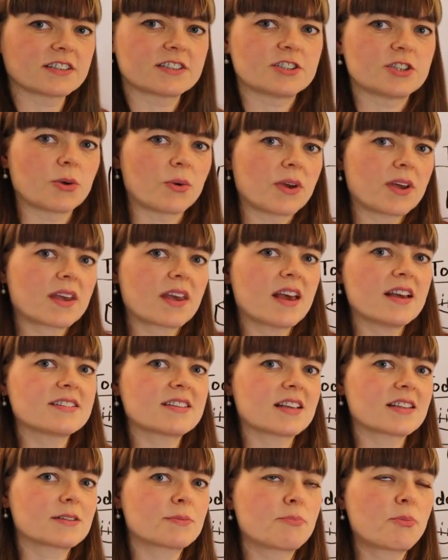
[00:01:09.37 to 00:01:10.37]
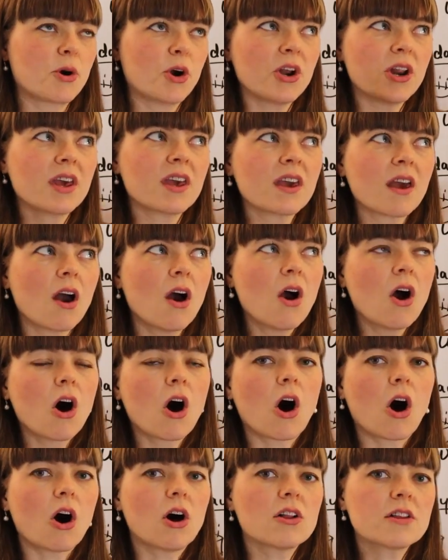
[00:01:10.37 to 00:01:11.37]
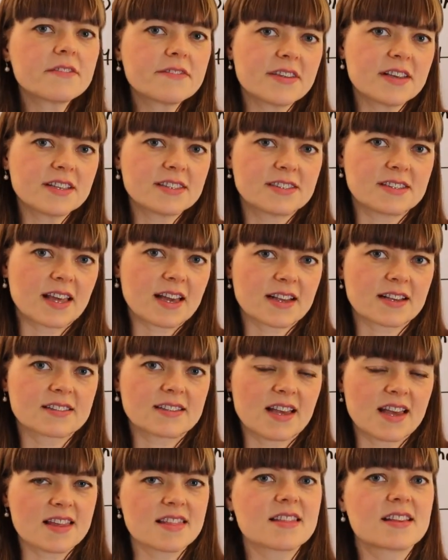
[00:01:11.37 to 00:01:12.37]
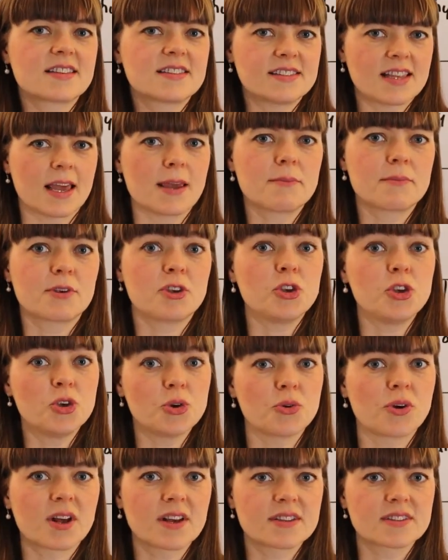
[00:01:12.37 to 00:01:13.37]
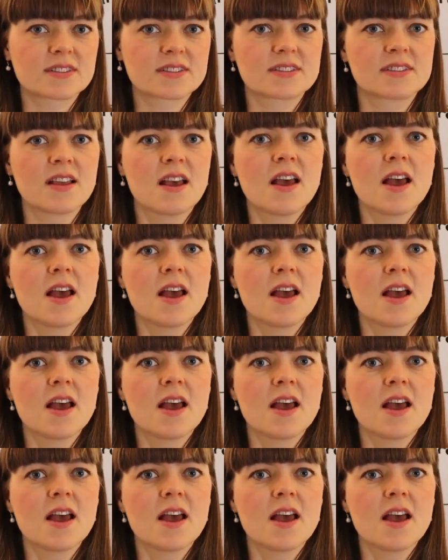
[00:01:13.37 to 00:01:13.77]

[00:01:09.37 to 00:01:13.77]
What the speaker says: is doing is it's putting all of these things in the same units,